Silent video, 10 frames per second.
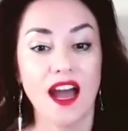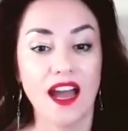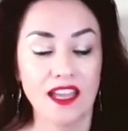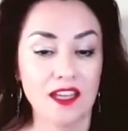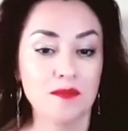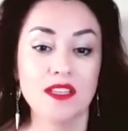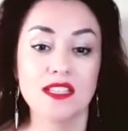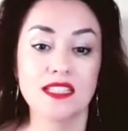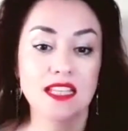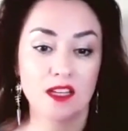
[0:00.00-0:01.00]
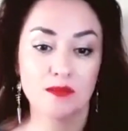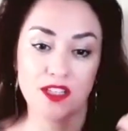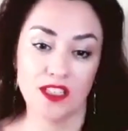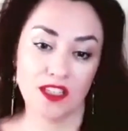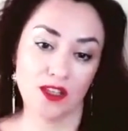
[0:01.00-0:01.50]
I am
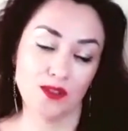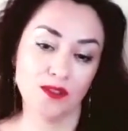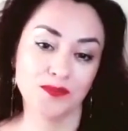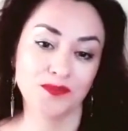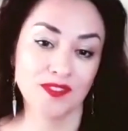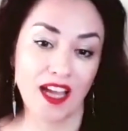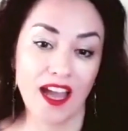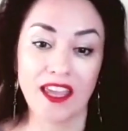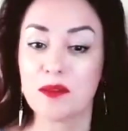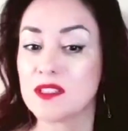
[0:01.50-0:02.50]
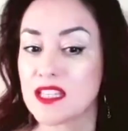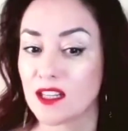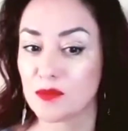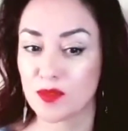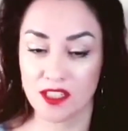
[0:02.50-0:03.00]
celebrating you. I am
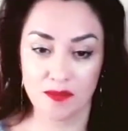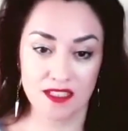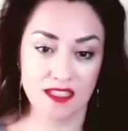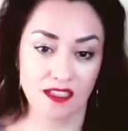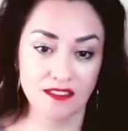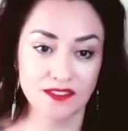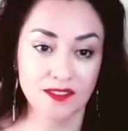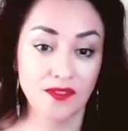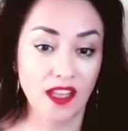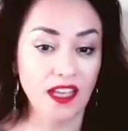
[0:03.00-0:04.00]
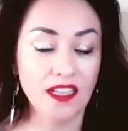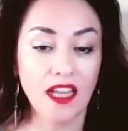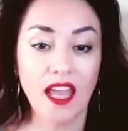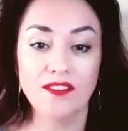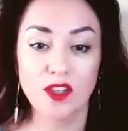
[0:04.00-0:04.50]
celebrating myself and
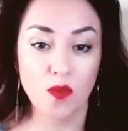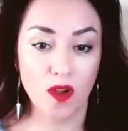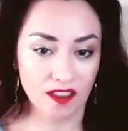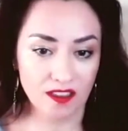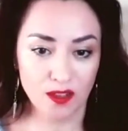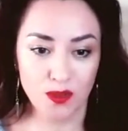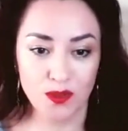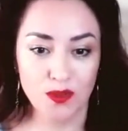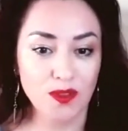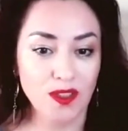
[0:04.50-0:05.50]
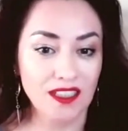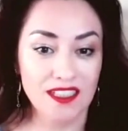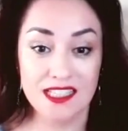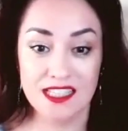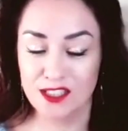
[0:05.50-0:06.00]
everyone who
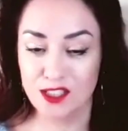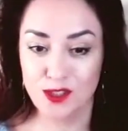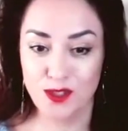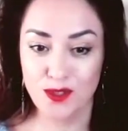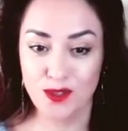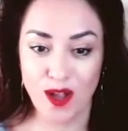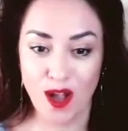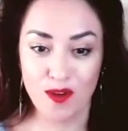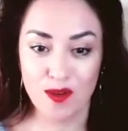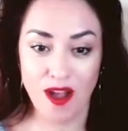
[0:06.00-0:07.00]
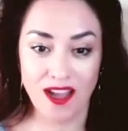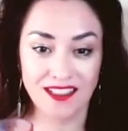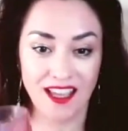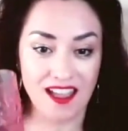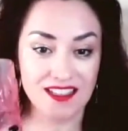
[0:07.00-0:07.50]
listened to our
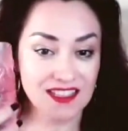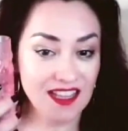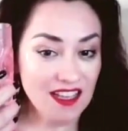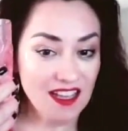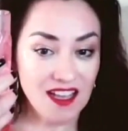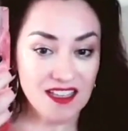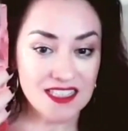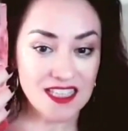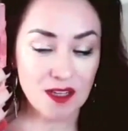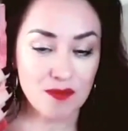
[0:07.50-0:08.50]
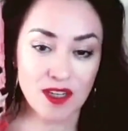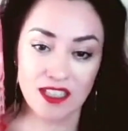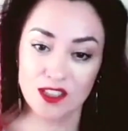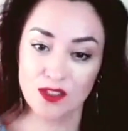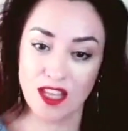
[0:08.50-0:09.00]
podcast.
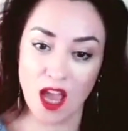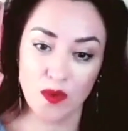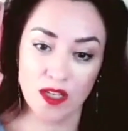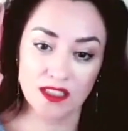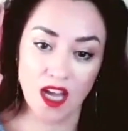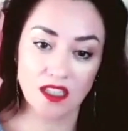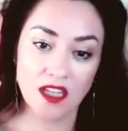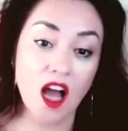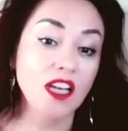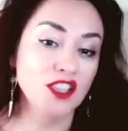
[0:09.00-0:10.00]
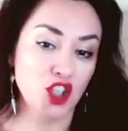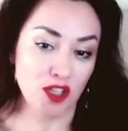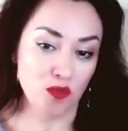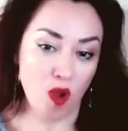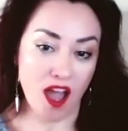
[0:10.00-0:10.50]
Celebrating today with
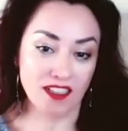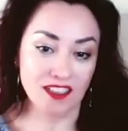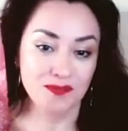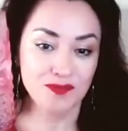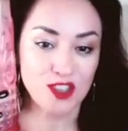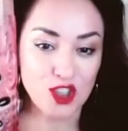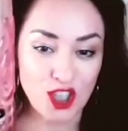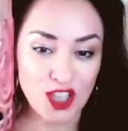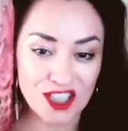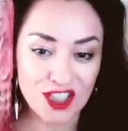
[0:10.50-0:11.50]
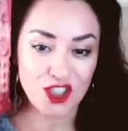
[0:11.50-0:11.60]
collagen water. Cheers,